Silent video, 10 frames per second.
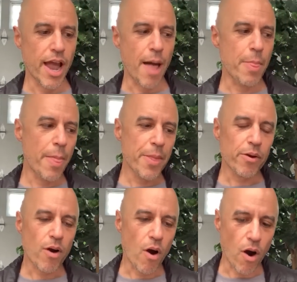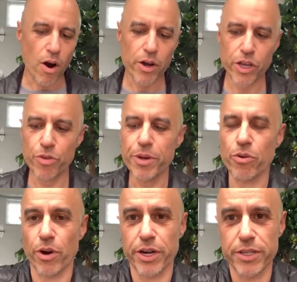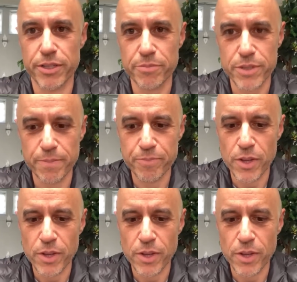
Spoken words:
And then there are human organisms